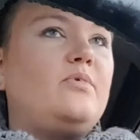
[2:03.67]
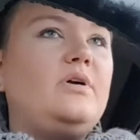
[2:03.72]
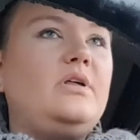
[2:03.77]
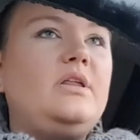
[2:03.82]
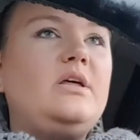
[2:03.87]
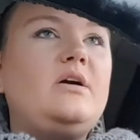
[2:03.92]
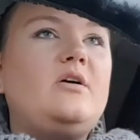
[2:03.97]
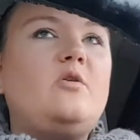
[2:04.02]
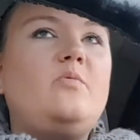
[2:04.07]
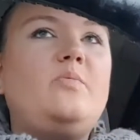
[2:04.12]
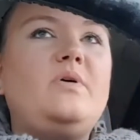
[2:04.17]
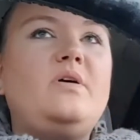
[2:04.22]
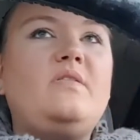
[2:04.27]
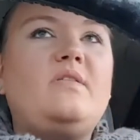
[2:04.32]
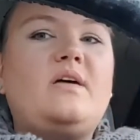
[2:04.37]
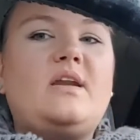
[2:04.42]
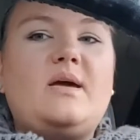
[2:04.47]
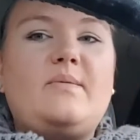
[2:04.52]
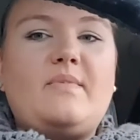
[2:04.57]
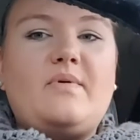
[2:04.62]
really hoping
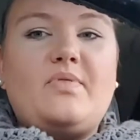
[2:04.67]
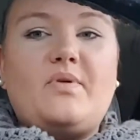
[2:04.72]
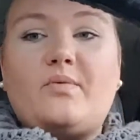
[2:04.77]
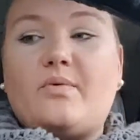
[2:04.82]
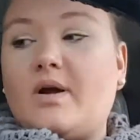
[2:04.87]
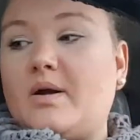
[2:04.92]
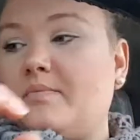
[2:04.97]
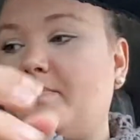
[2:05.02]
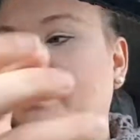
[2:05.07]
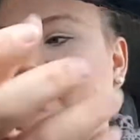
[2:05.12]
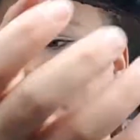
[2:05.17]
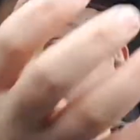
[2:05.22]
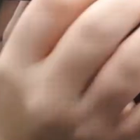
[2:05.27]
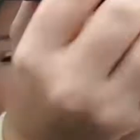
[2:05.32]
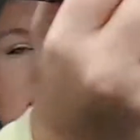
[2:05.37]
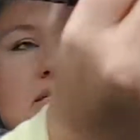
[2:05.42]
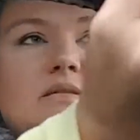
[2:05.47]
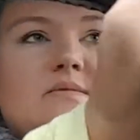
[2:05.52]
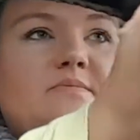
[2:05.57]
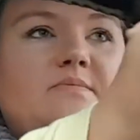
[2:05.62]
that I'm at the right
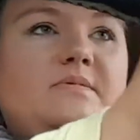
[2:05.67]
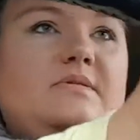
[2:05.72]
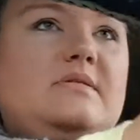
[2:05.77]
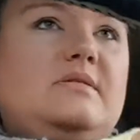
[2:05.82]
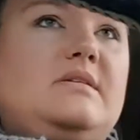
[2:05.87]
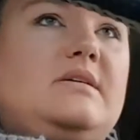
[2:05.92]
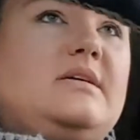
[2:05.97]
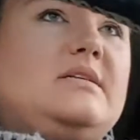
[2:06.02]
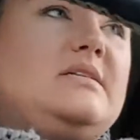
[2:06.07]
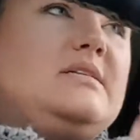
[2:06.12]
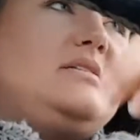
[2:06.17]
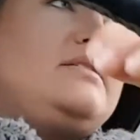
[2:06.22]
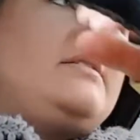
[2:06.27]
place because it